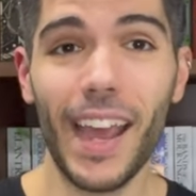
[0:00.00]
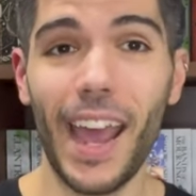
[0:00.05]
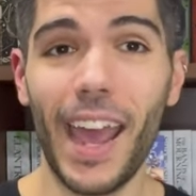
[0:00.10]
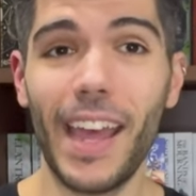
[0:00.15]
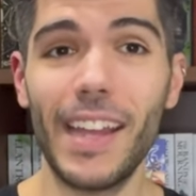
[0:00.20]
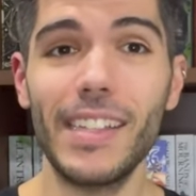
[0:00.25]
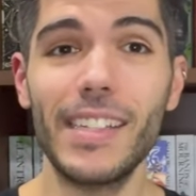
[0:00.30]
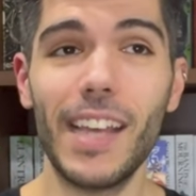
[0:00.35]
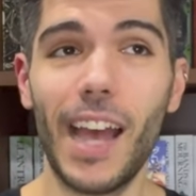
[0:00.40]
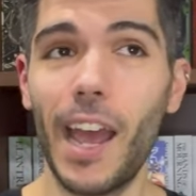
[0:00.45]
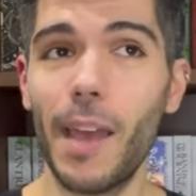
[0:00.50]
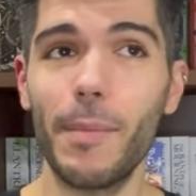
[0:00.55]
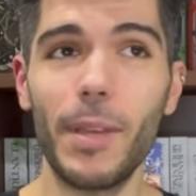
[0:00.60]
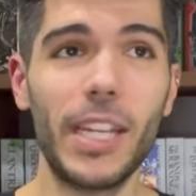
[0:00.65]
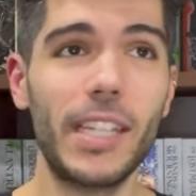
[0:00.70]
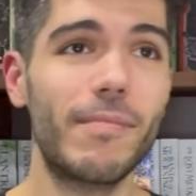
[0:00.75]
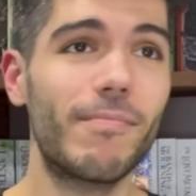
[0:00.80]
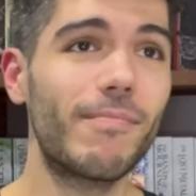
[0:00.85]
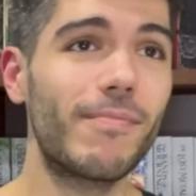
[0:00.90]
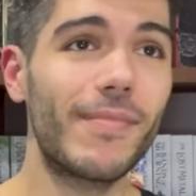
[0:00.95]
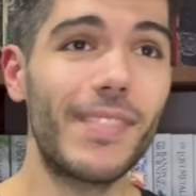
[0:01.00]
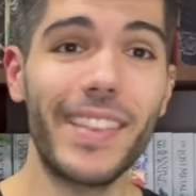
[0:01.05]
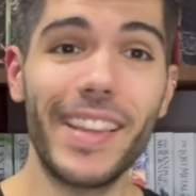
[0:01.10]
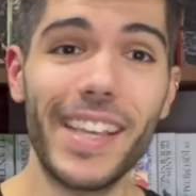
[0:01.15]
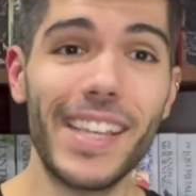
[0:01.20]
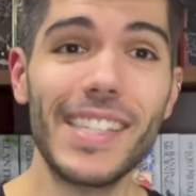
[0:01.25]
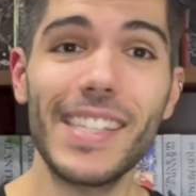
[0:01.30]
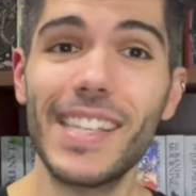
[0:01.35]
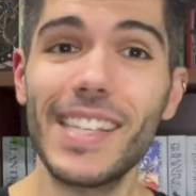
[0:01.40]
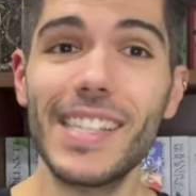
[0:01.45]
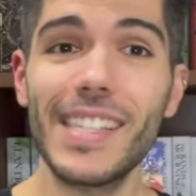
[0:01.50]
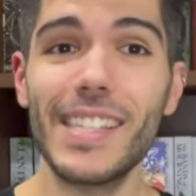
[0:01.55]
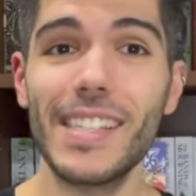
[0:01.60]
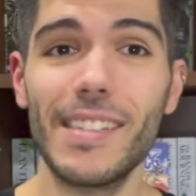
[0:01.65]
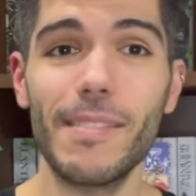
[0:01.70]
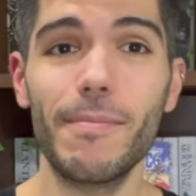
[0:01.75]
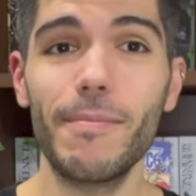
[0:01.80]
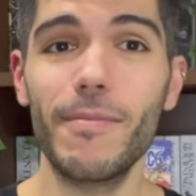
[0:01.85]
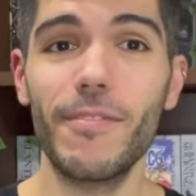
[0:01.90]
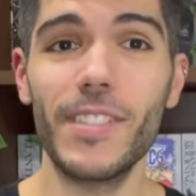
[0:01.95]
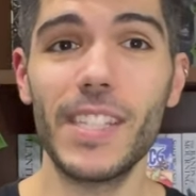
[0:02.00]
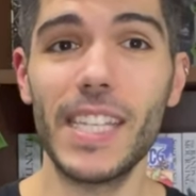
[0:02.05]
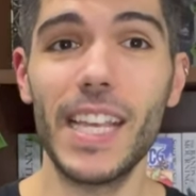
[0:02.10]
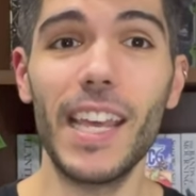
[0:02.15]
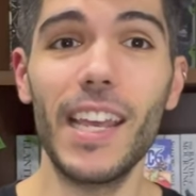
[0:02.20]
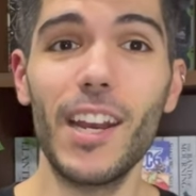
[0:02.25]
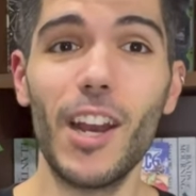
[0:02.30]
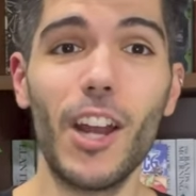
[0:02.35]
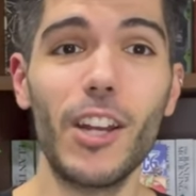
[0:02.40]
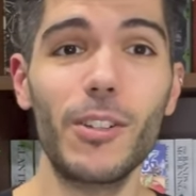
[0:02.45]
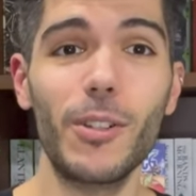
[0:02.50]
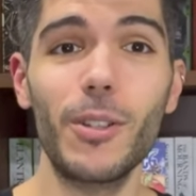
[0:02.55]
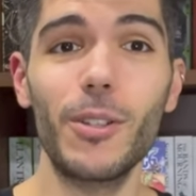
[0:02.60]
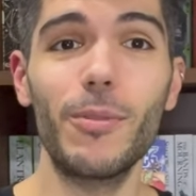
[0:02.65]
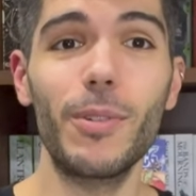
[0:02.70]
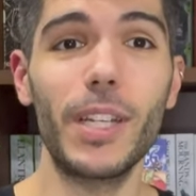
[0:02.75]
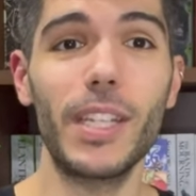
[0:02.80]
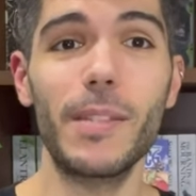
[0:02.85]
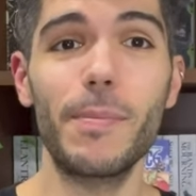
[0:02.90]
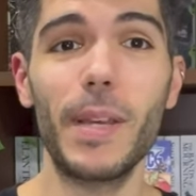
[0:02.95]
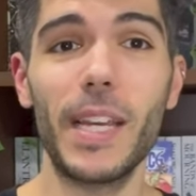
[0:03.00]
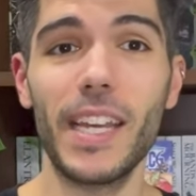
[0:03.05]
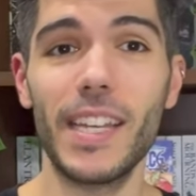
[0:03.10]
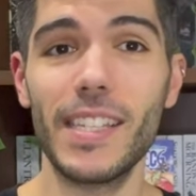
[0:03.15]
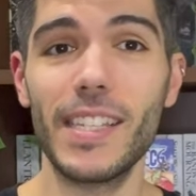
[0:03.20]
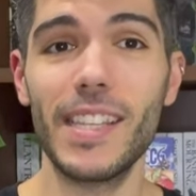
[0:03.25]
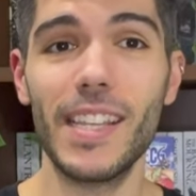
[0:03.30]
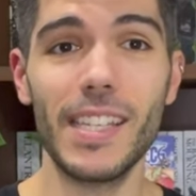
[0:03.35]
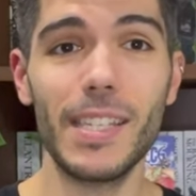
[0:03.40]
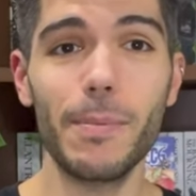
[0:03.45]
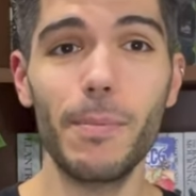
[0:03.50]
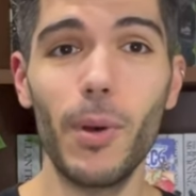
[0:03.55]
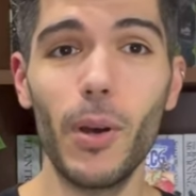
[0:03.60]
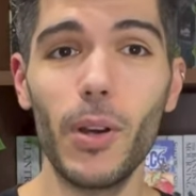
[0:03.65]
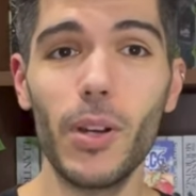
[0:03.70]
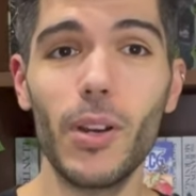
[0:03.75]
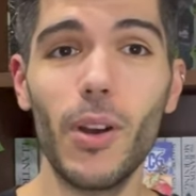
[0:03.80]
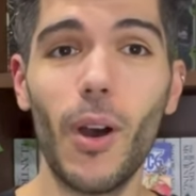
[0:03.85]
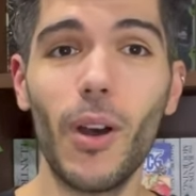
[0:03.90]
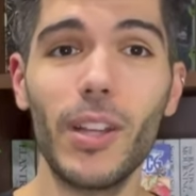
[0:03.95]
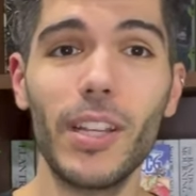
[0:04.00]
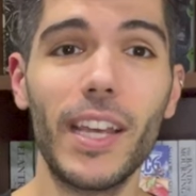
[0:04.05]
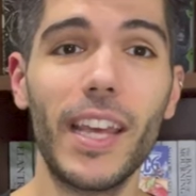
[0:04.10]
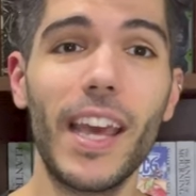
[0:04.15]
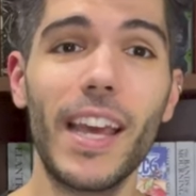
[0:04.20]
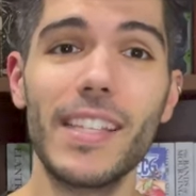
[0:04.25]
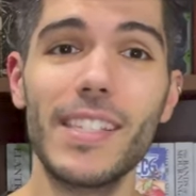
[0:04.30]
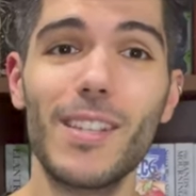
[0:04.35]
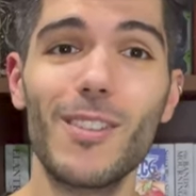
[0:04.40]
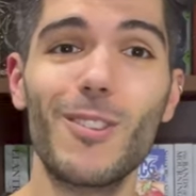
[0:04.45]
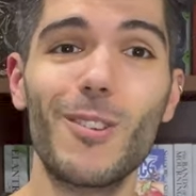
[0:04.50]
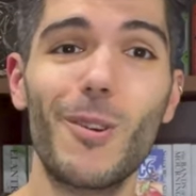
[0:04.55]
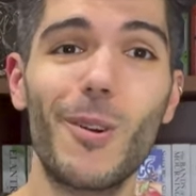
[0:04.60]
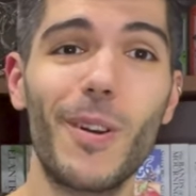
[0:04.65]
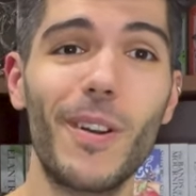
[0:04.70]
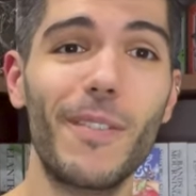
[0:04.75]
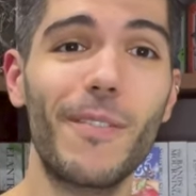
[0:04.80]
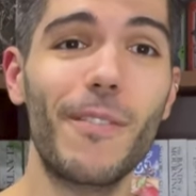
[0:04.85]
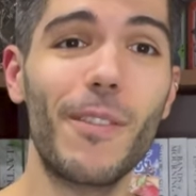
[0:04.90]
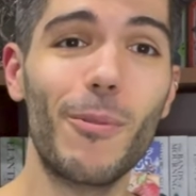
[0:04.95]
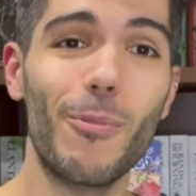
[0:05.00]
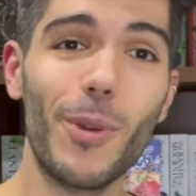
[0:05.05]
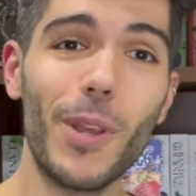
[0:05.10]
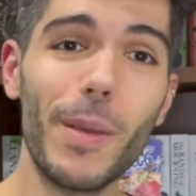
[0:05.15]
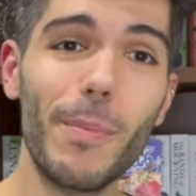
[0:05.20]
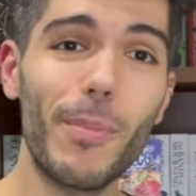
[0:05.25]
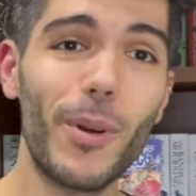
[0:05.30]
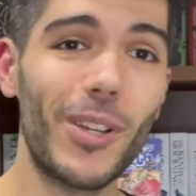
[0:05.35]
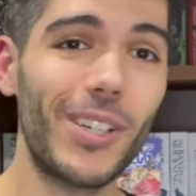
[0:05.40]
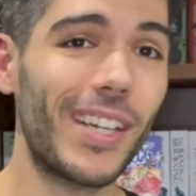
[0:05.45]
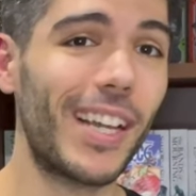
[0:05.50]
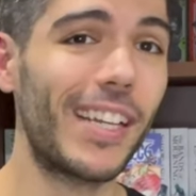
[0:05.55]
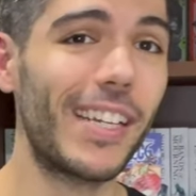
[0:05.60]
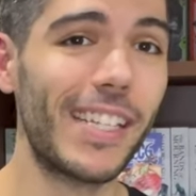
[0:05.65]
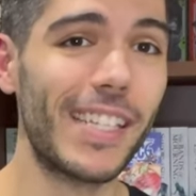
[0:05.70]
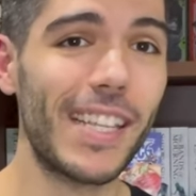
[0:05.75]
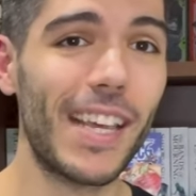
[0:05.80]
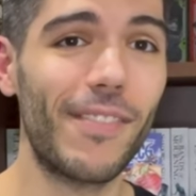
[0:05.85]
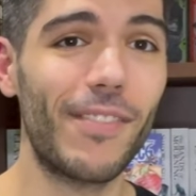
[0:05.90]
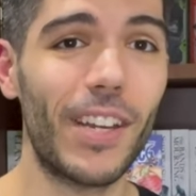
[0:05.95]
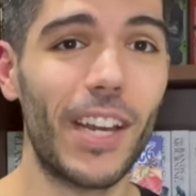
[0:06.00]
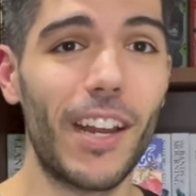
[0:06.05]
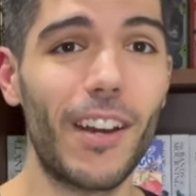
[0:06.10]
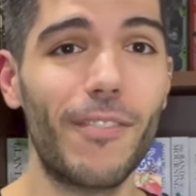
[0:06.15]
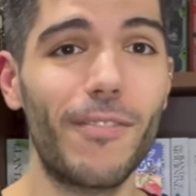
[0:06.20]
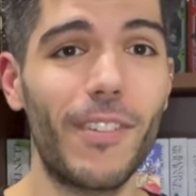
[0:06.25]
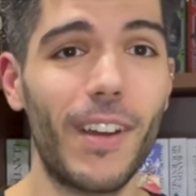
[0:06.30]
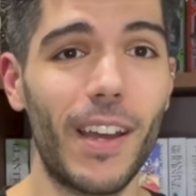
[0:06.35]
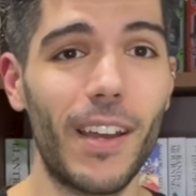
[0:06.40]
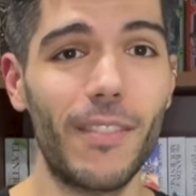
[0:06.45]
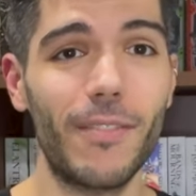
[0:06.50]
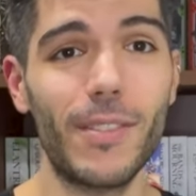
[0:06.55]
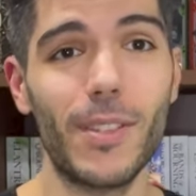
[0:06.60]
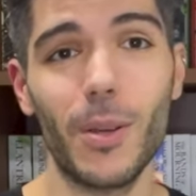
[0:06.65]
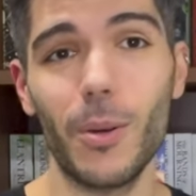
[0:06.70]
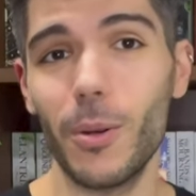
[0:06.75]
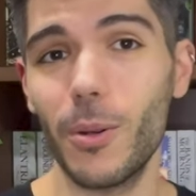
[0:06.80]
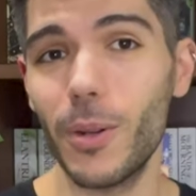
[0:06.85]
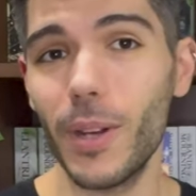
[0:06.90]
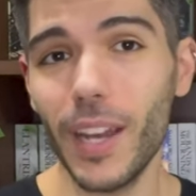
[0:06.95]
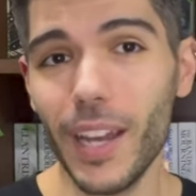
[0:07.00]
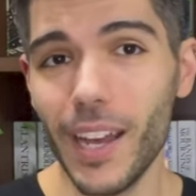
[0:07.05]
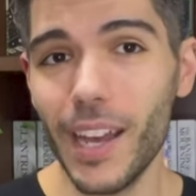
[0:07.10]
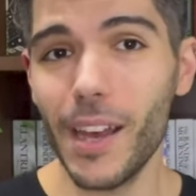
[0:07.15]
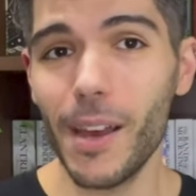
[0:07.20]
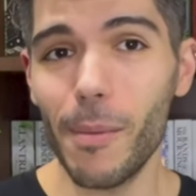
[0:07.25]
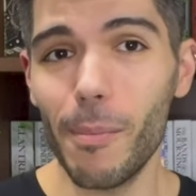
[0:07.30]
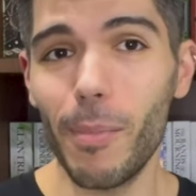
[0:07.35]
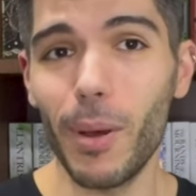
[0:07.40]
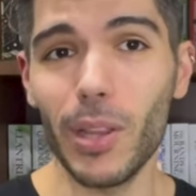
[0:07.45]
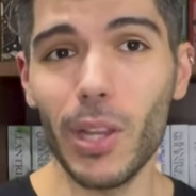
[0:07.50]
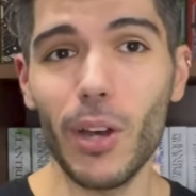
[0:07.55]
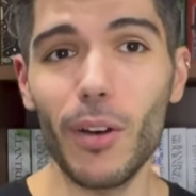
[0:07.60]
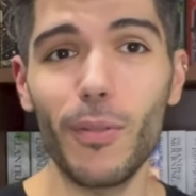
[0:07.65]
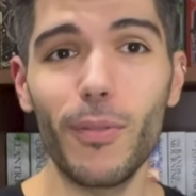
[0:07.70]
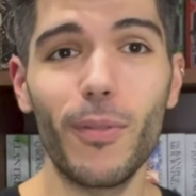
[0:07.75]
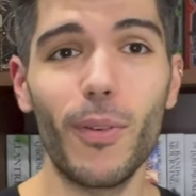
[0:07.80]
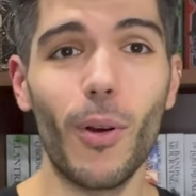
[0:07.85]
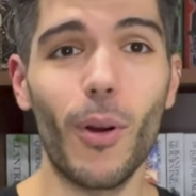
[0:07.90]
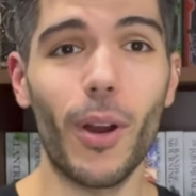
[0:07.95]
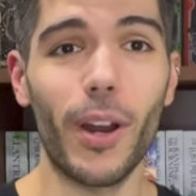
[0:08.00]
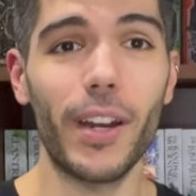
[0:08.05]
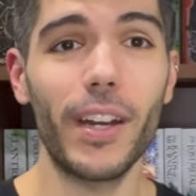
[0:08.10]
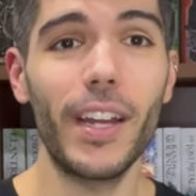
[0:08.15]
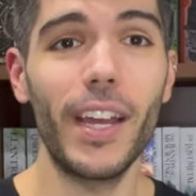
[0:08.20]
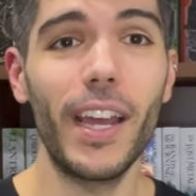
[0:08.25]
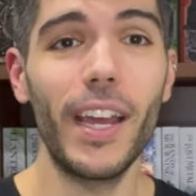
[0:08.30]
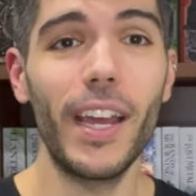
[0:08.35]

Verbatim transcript: And I mean, this is seen on Goodreads, because this book only has a score of three point nine seven out of five, so below four.